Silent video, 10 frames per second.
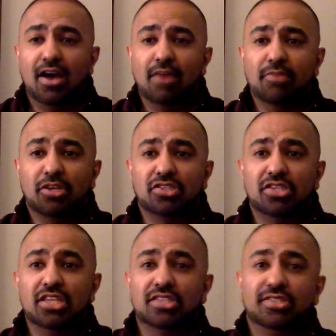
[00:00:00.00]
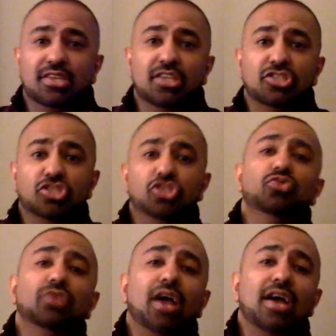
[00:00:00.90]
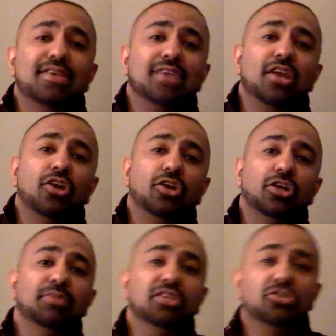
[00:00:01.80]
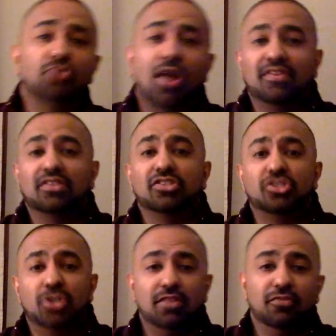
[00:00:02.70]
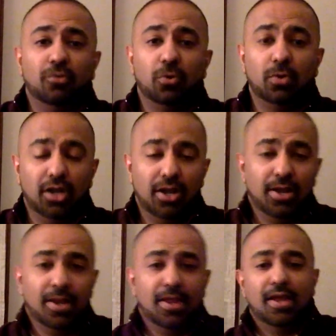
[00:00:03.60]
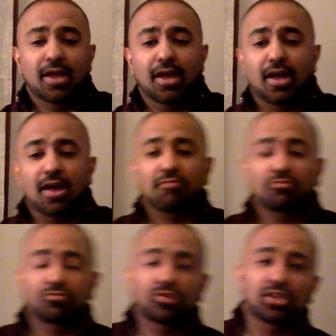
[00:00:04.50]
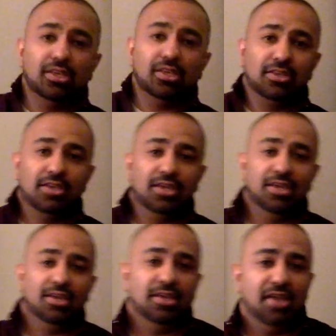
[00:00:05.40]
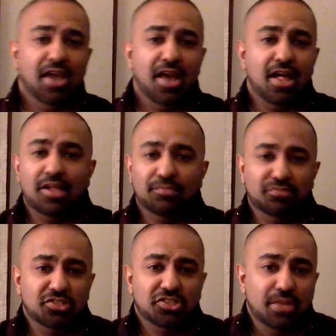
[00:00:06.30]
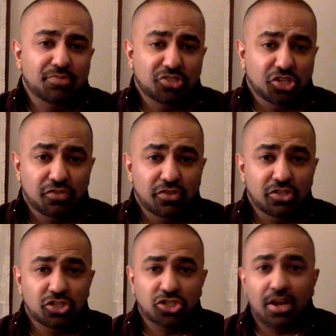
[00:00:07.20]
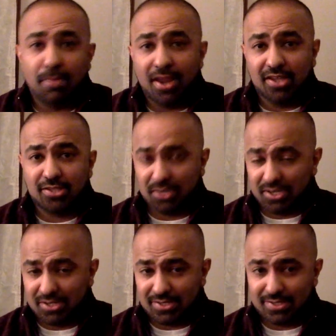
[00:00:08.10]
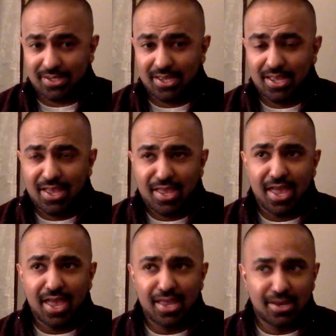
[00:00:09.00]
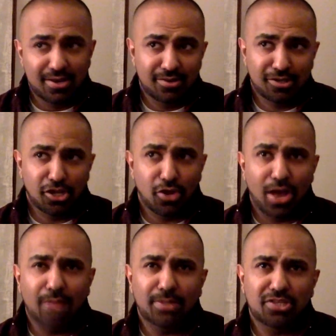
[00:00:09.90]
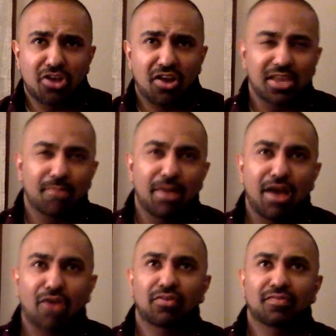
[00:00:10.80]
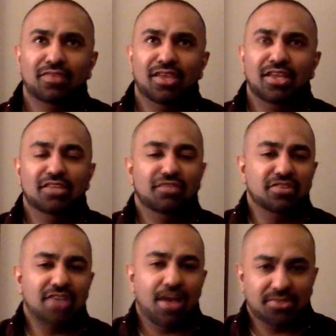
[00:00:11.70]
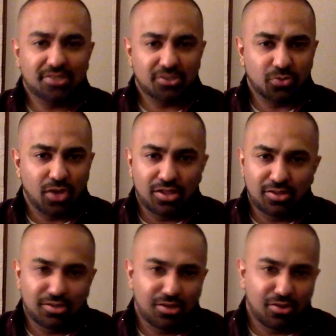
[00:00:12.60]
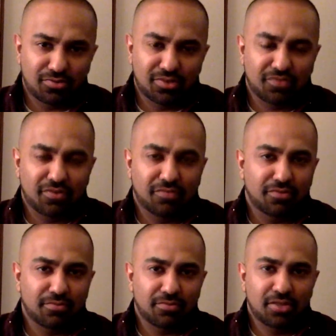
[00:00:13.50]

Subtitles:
because it's you guys that are going to be driving this channel forward. Really, I'm just here to really share my experiences, and I'll be talking about different topics as well. Different from